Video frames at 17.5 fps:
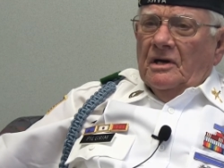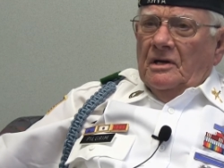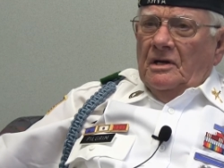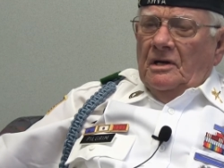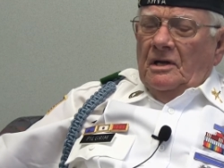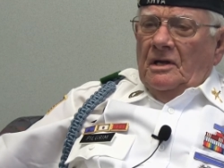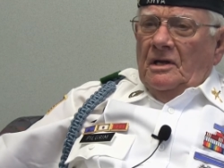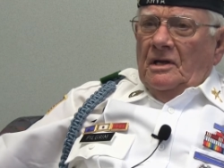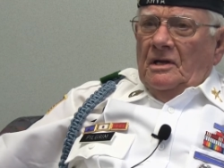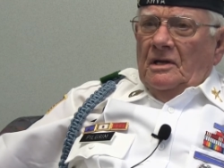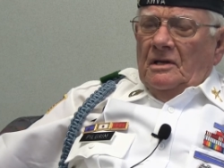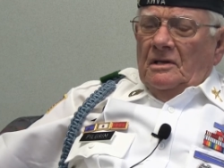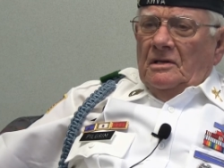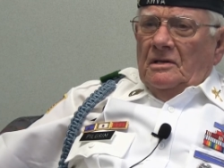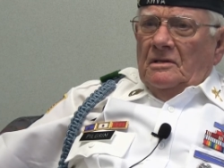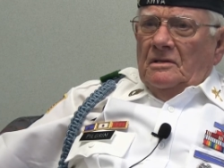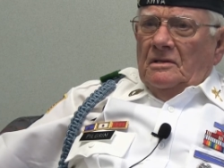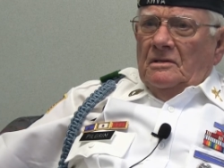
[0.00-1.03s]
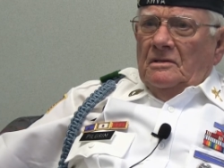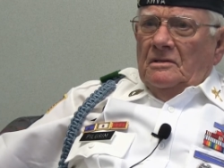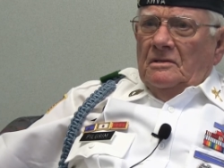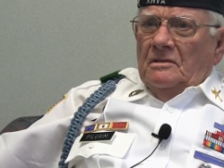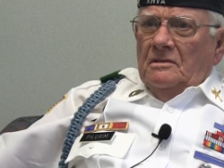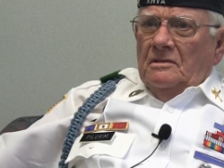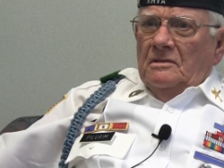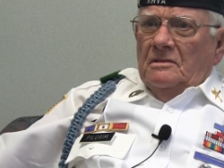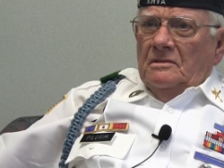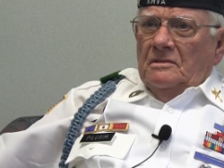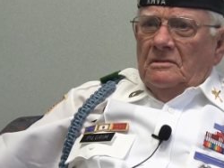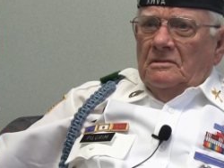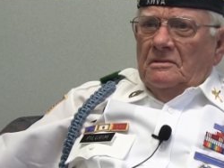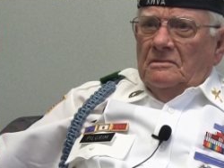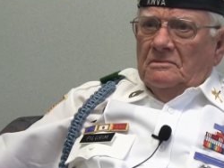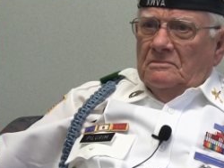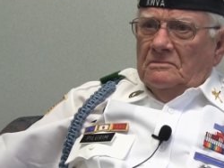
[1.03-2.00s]
It's like an ant, right?
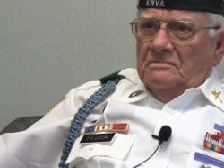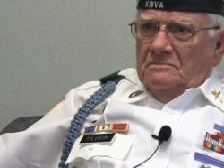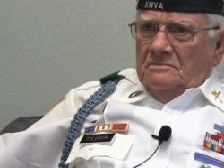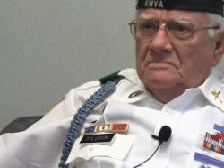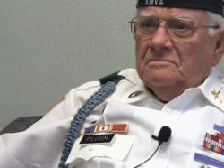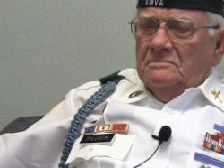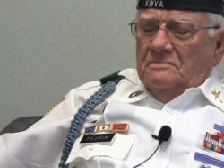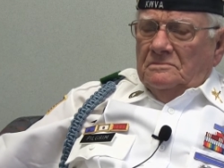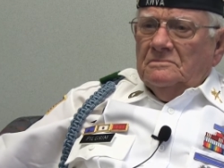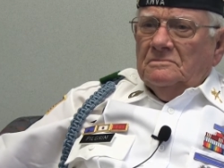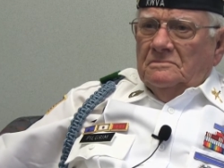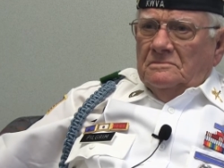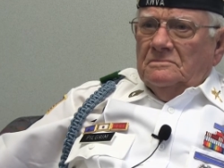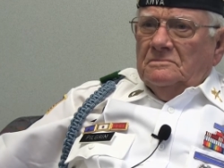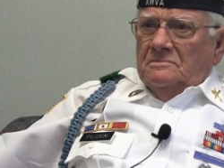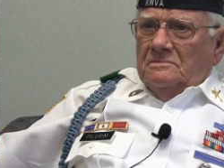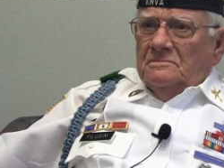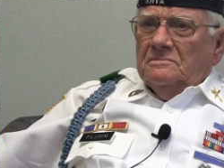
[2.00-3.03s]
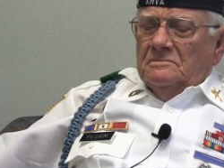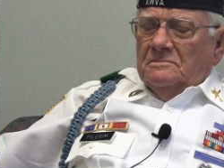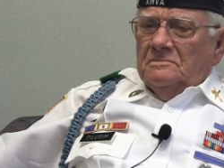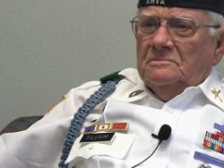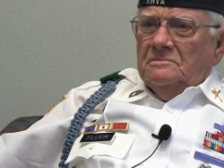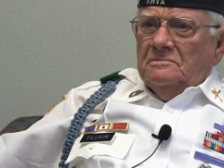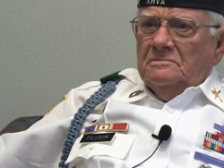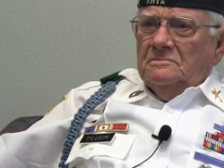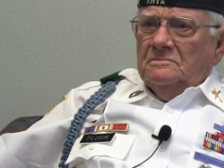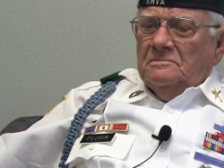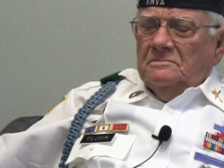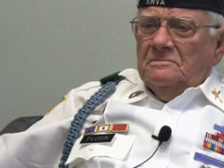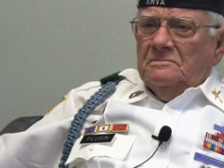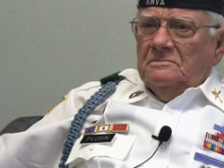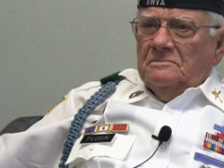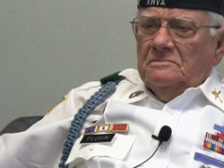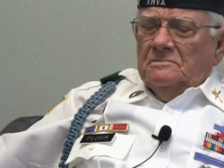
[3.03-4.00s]
They just come out out of
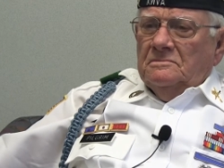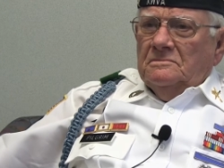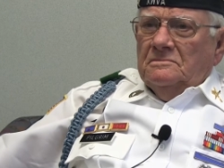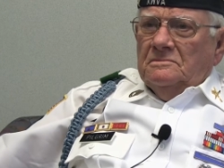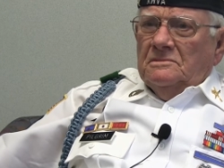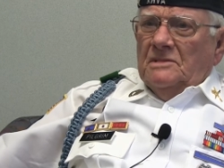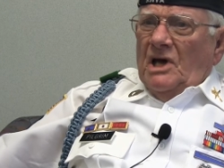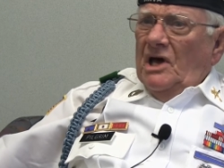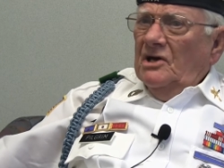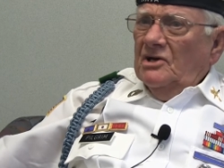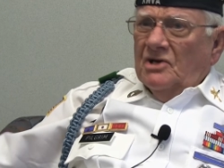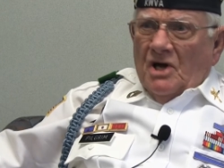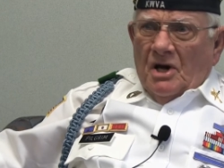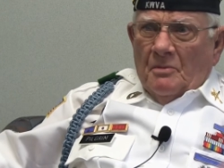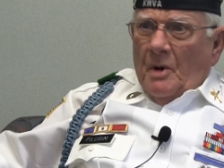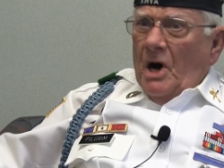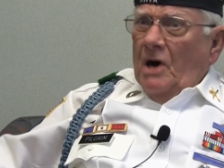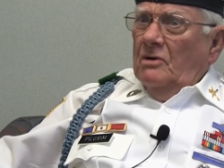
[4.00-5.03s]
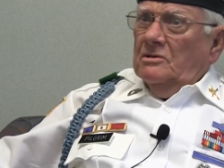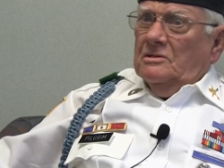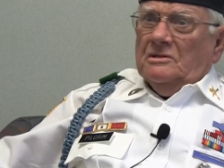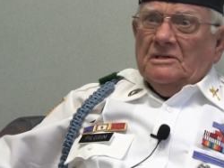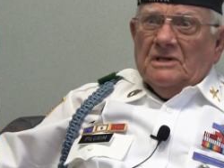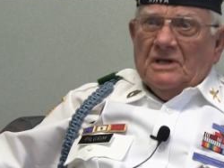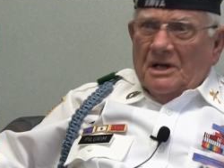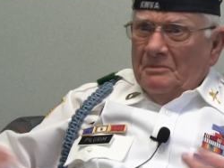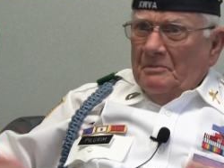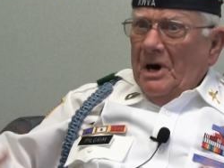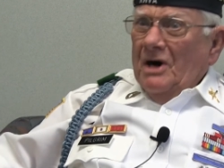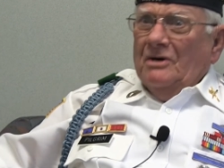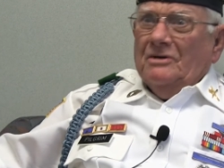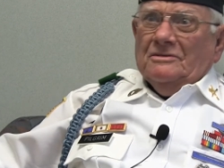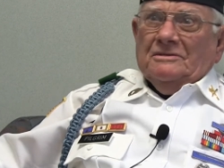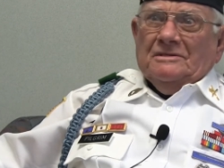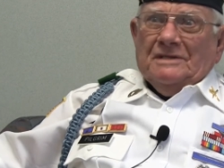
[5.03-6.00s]
and and come out and come
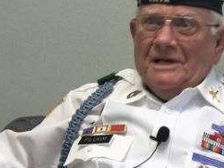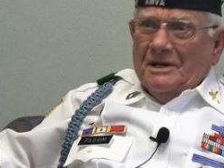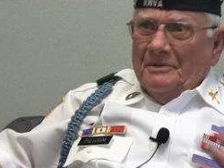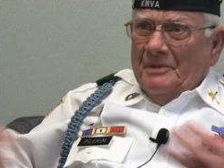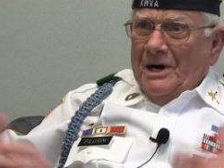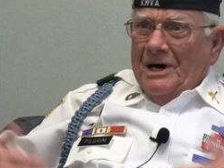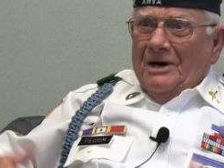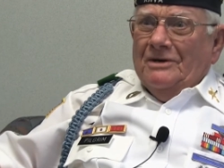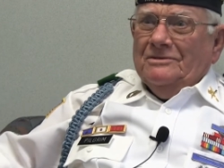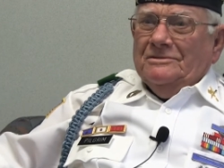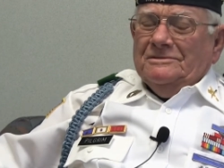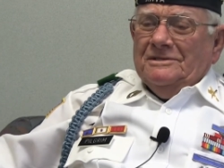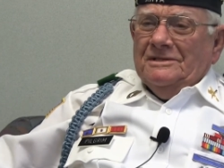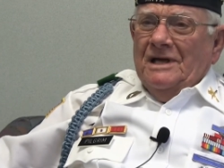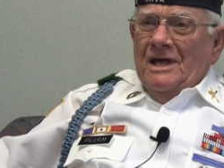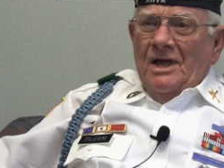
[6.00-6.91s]
out and come out.